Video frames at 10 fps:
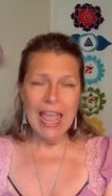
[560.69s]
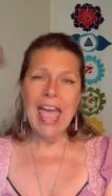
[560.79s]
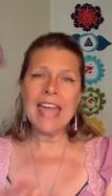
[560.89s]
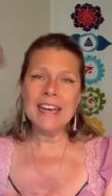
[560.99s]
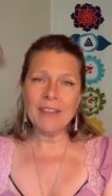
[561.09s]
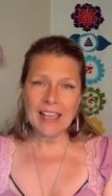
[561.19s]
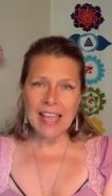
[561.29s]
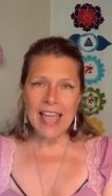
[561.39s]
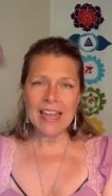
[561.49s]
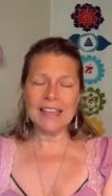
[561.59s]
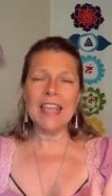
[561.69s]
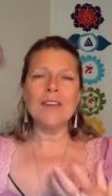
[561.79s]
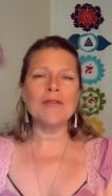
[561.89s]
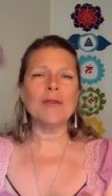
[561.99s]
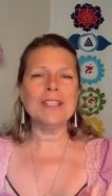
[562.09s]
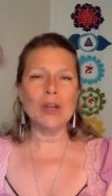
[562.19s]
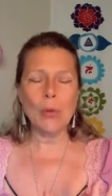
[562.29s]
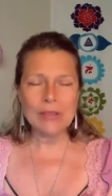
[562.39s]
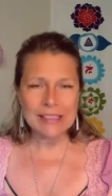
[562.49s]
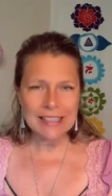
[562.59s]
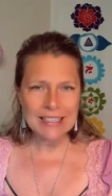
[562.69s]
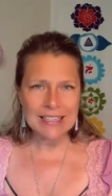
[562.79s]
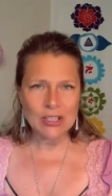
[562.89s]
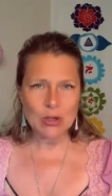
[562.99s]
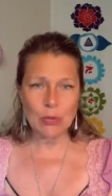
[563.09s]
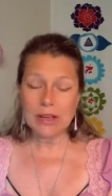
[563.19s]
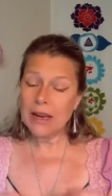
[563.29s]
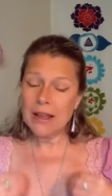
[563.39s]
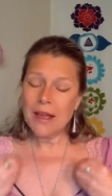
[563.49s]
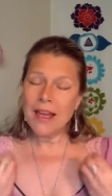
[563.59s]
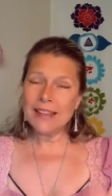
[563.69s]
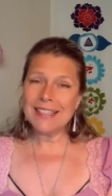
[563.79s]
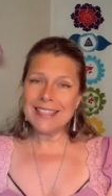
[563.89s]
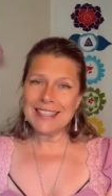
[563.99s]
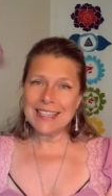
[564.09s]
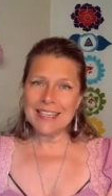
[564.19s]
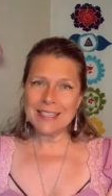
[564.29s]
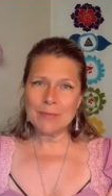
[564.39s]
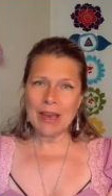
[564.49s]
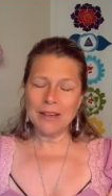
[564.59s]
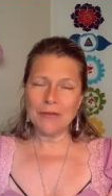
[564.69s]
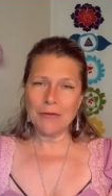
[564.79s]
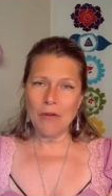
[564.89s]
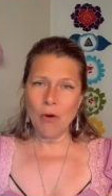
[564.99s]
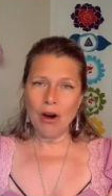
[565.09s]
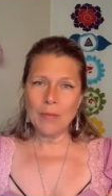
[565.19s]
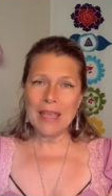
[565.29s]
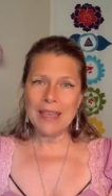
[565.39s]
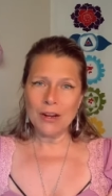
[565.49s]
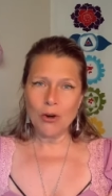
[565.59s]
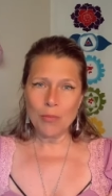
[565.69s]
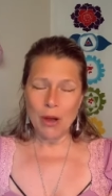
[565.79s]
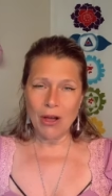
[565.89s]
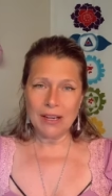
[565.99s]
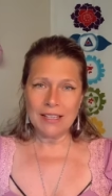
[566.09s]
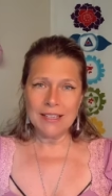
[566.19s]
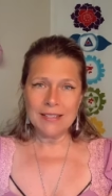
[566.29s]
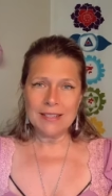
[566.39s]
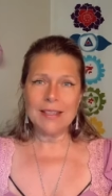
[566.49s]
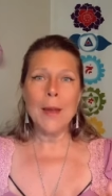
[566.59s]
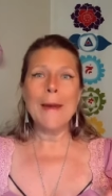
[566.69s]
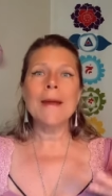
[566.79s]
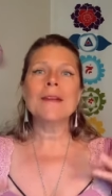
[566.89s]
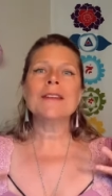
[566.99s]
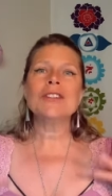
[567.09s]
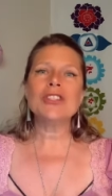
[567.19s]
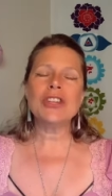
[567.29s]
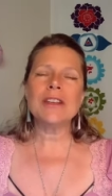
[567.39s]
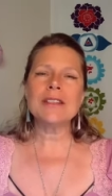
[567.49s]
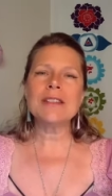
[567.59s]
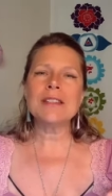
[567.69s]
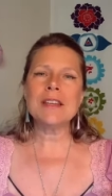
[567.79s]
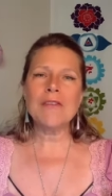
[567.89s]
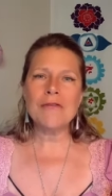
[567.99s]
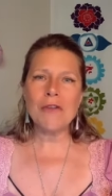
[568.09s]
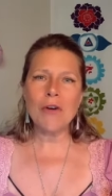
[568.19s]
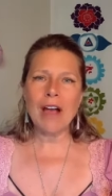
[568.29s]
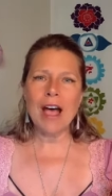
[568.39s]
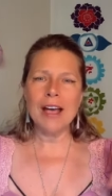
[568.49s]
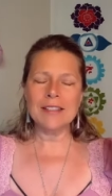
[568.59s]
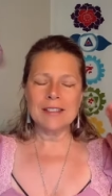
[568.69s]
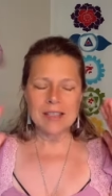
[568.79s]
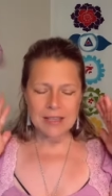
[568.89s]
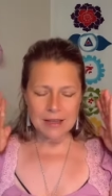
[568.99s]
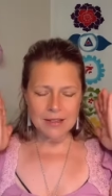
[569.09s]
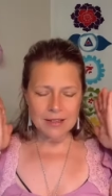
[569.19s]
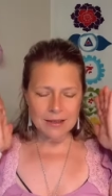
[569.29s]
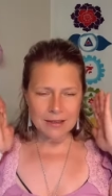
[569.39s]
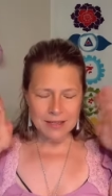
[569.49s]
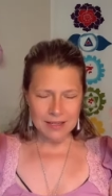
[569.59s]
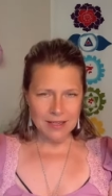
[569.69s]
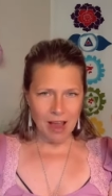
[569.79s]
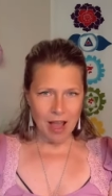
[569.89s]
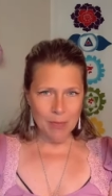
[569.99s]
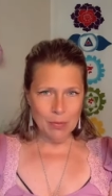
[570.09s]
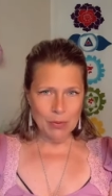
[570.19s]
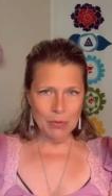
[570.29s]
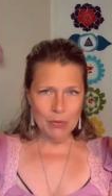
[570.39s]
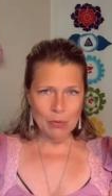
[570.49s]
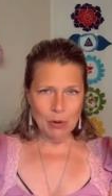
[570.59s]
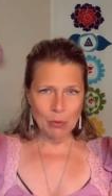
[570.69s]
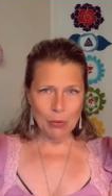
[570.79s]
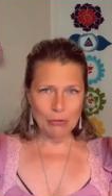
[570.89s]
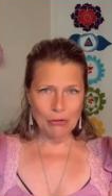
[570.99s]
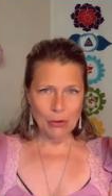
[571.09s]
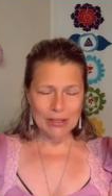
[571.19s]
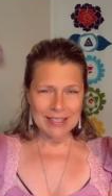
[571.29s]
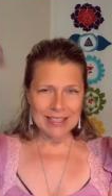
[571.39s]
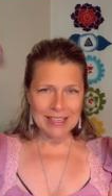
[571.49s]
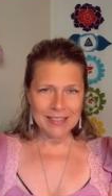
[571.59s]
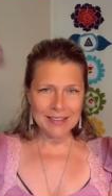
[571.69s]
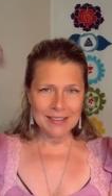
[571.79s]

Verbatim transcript: And again, if we don't listen to it, a disease might form in our bodies just to, for us to stop where we're focusing